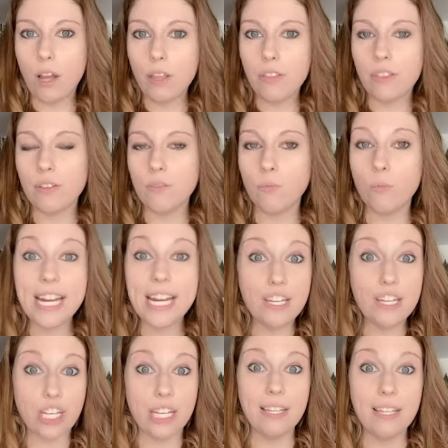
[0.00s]
the
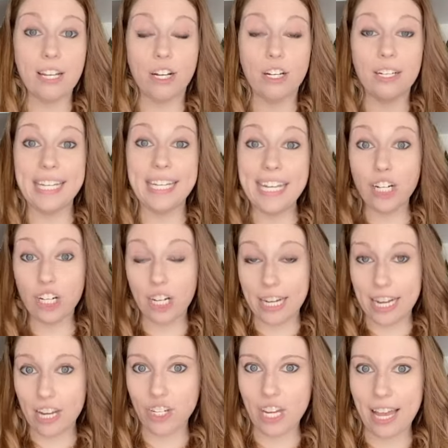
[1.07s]
region, they're
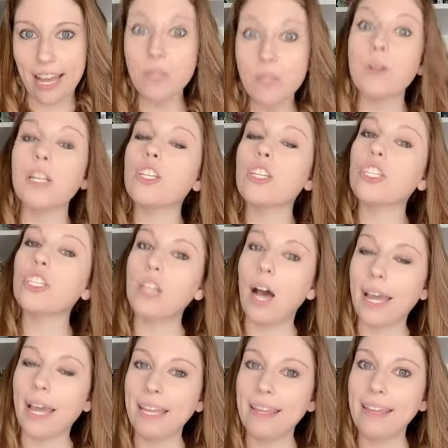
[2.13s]
near-ish us, we're going to
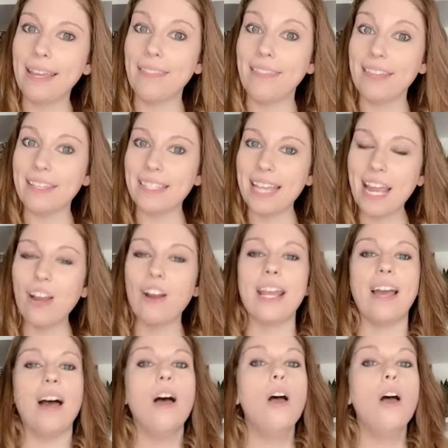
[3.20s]
stock it in this area.